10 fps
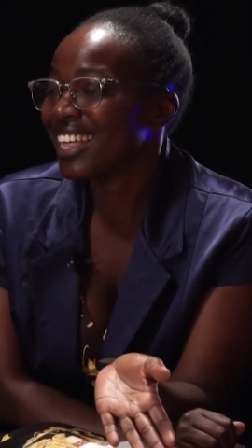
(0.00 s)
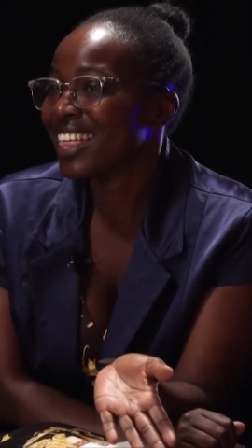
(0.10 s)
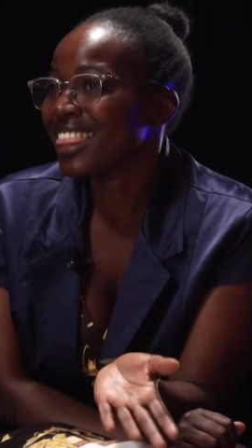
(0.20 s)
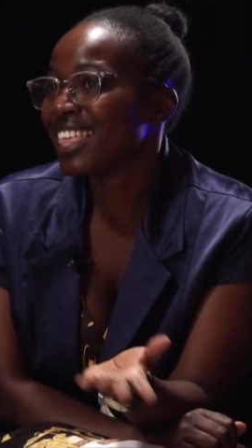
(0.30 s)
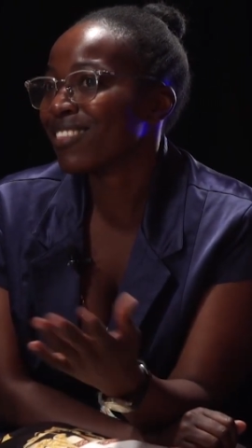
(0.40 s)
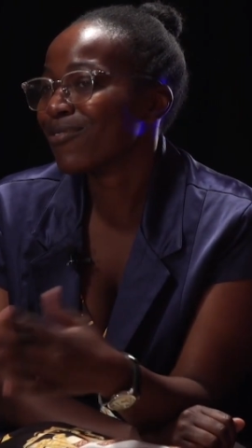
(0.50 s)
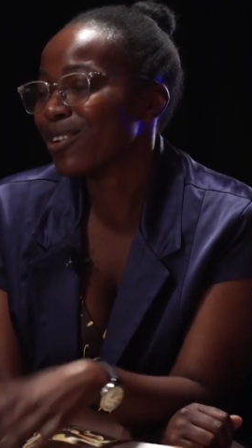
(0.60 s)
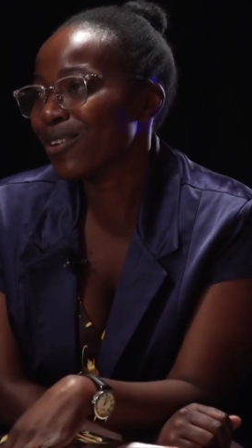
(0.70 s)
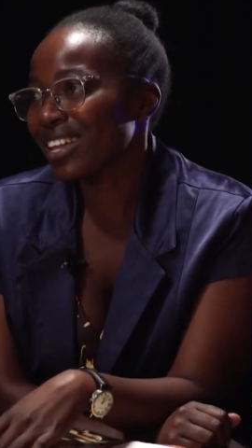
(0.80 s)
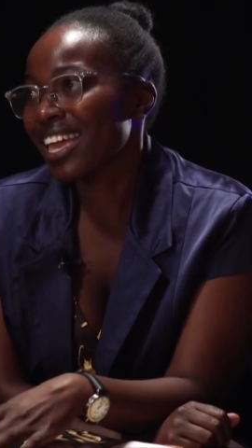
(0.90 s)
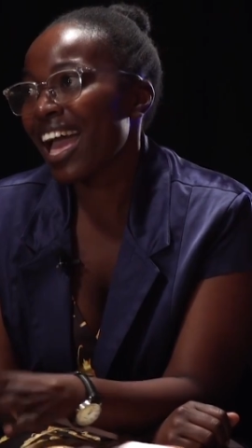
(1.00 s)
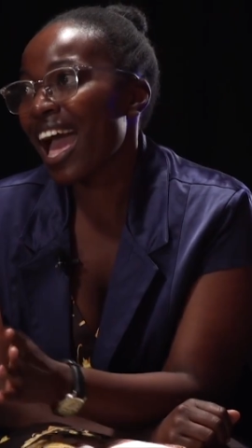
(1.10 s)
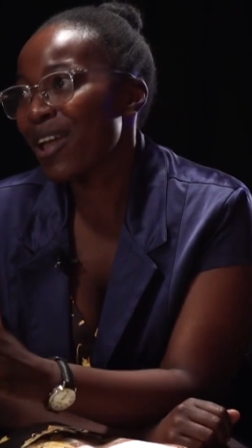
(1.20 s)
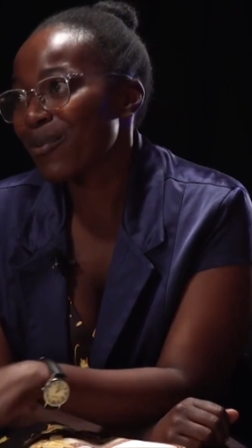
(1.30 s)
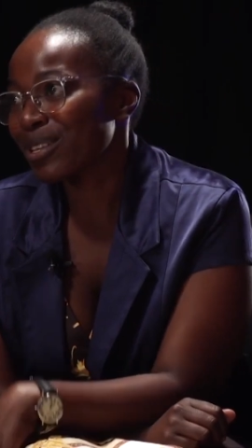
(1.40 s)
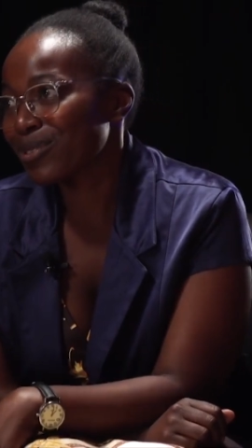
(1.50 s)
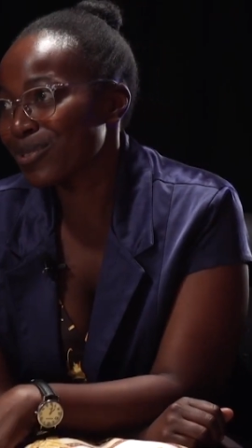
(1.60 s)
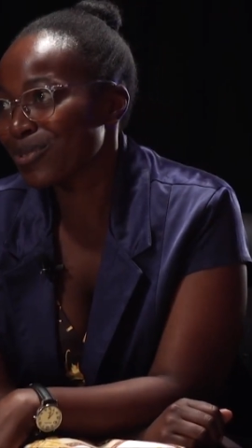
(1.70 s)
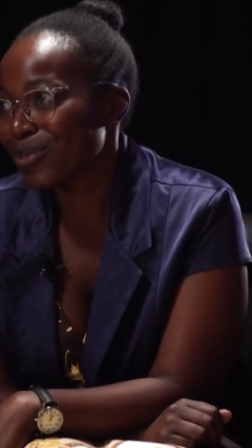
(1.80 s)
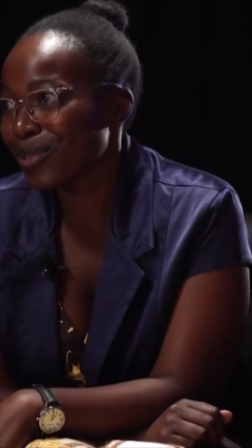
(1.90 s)
And then the following year, I went
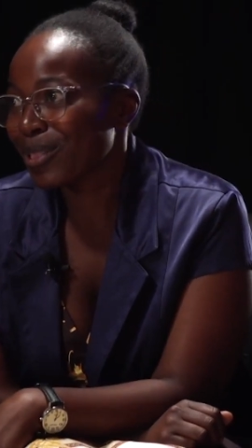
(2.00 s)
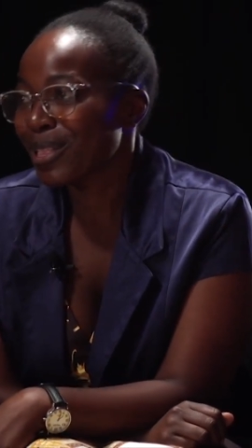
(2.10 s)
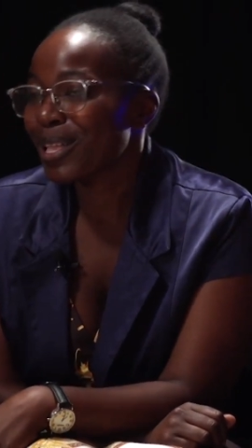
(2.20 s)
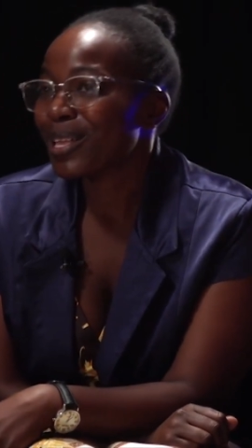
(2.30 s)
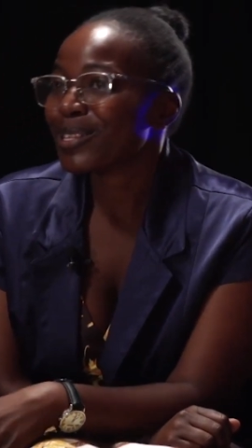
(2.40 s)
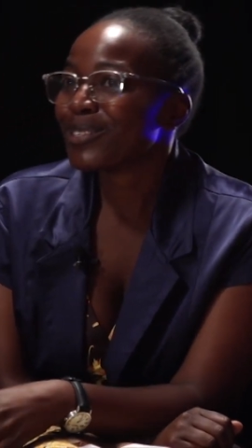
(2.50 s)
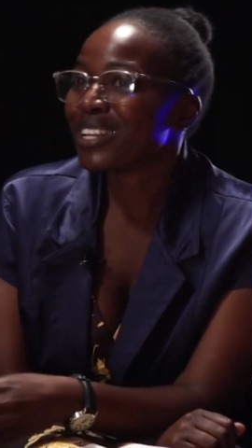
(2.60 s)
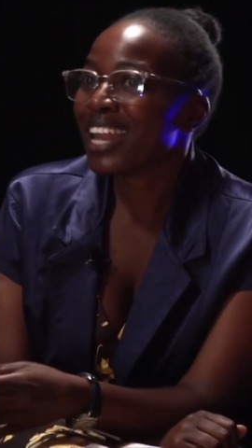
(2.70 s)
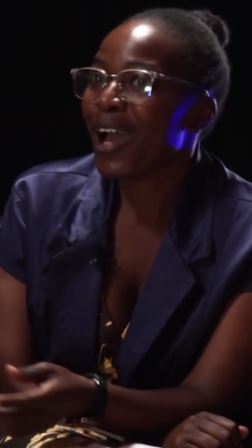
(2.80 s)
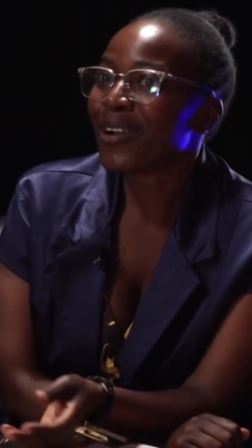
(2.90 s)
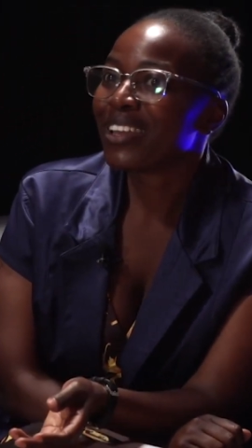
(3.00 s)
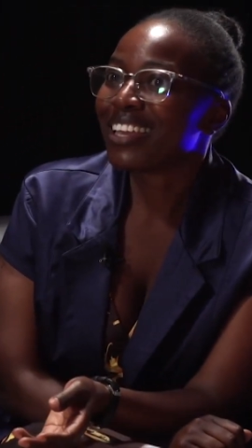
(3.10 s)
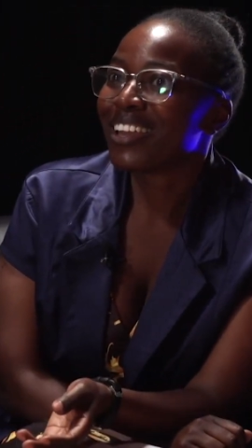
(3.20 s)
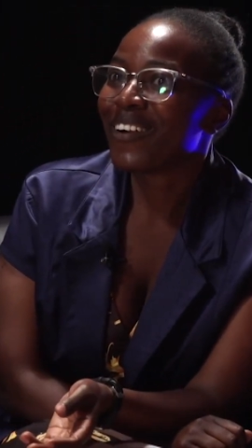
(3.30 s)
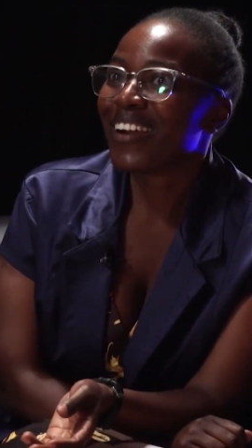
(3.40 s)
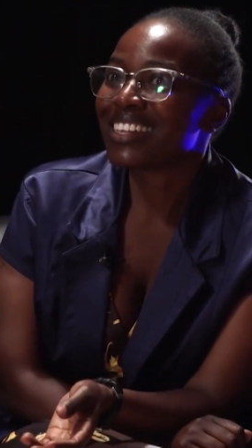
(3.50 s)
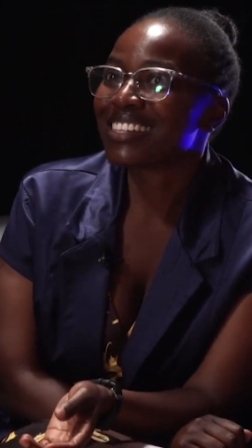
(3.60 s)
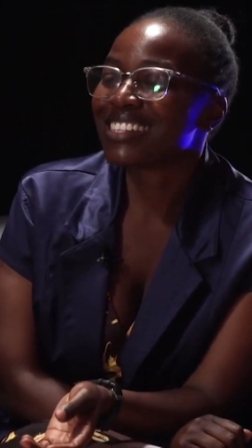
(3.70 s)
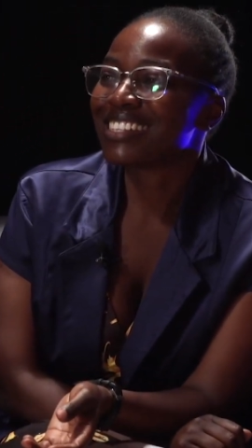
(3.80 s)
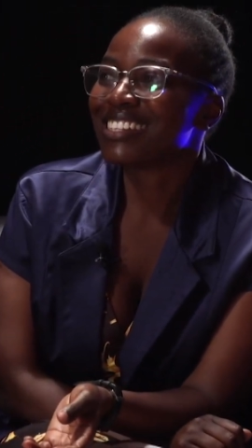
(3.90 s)
to school. So now he
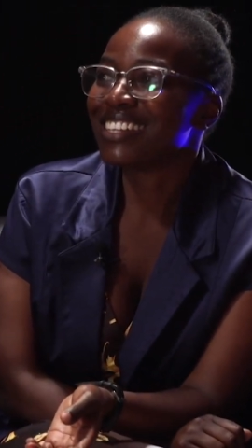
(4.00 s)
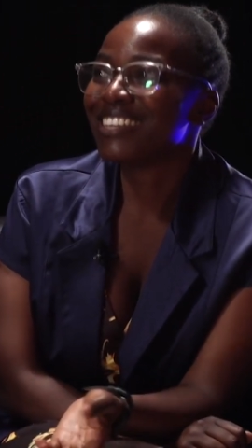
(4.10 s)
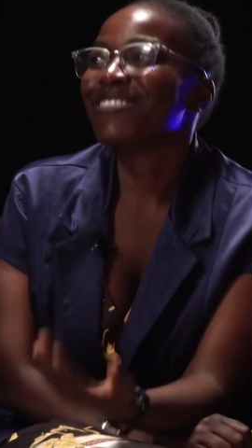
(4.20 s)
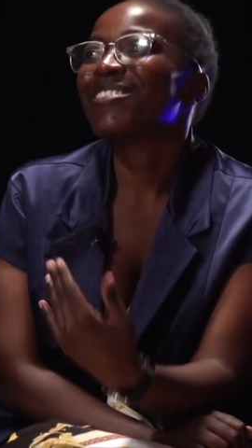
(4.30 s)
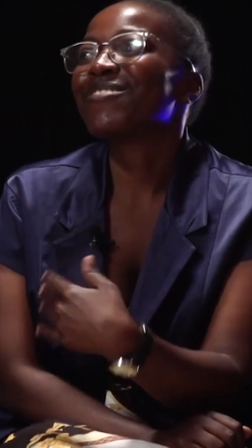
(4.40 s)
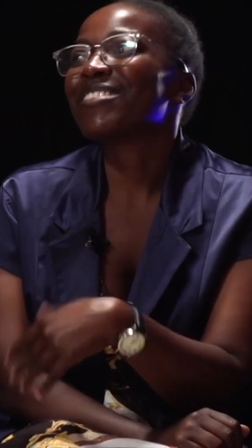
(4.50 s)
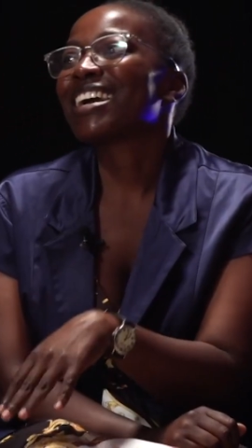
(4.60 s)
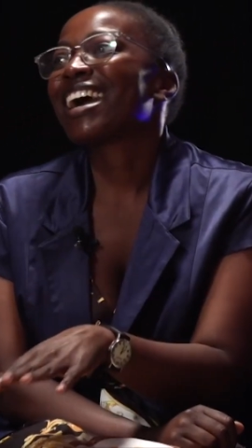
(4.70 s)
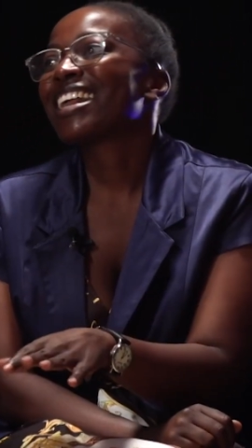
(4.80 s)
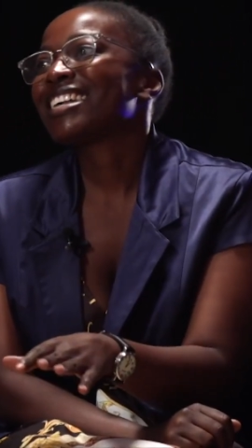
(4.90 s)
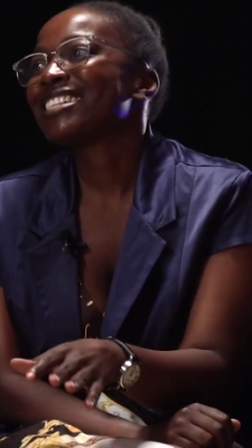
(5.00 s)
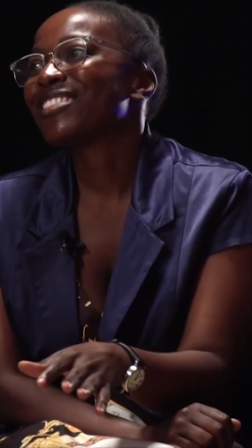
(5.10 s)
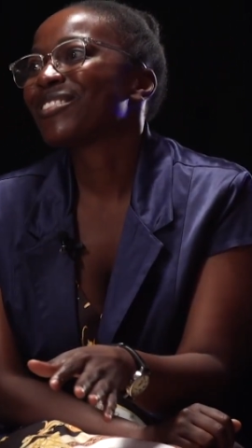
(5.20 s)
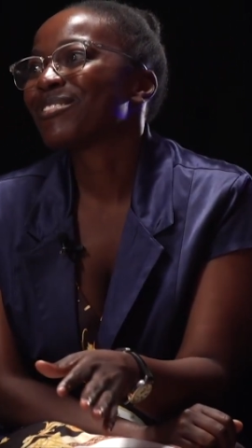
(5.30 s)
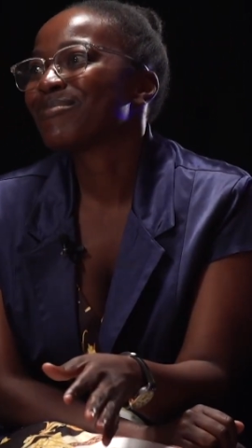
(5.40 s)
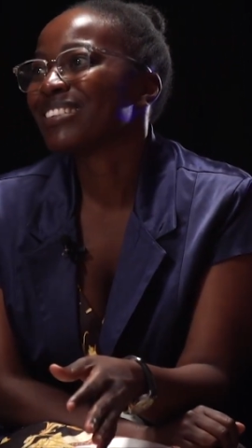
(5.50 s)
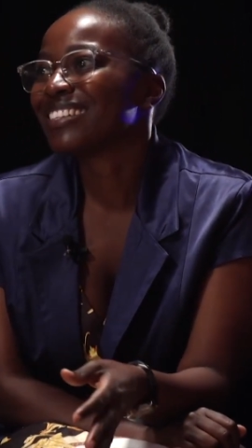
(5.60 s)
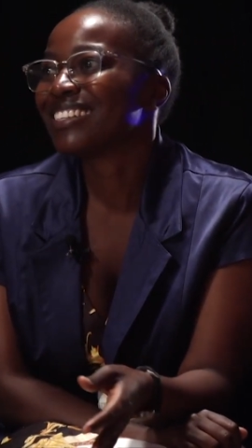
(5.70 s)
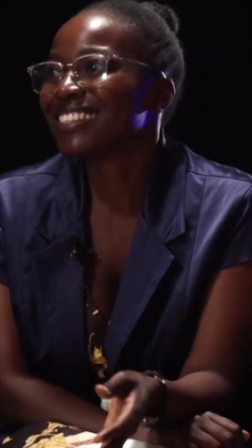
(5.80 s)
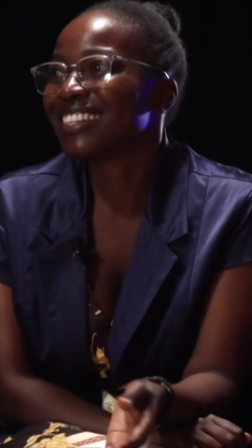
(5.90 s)
was living vicariously through
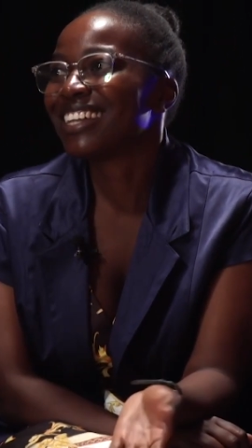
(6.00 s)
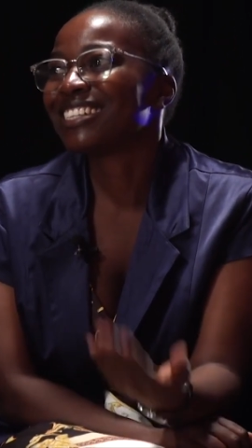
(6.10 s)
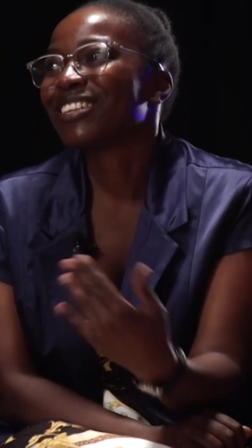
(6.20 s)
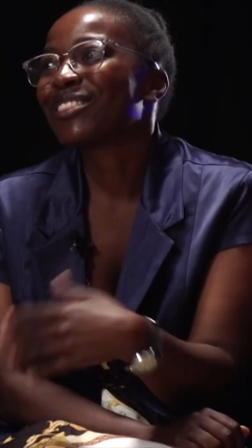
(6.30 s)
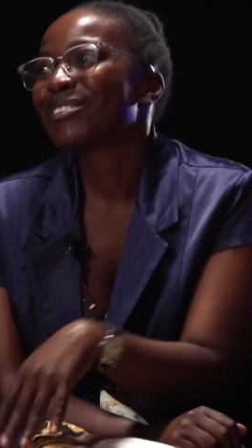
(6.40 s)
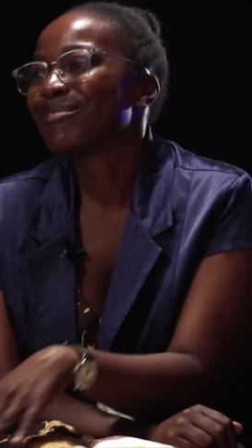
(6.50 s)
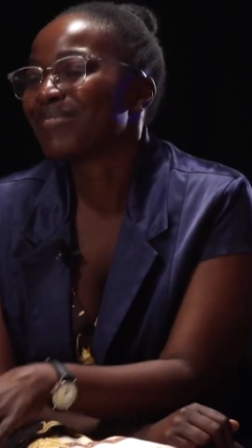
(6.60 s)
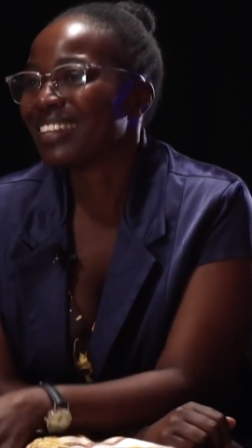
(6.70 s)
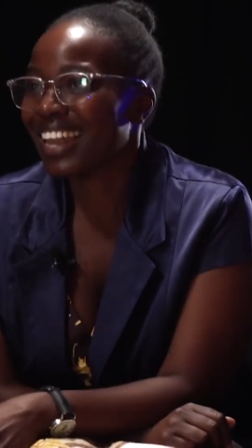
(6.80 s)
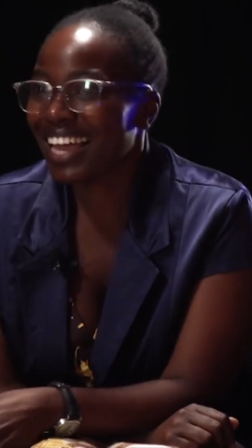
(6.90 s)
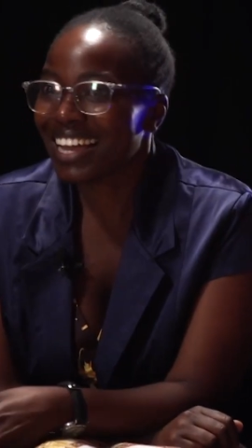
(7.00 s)
me, studying through me.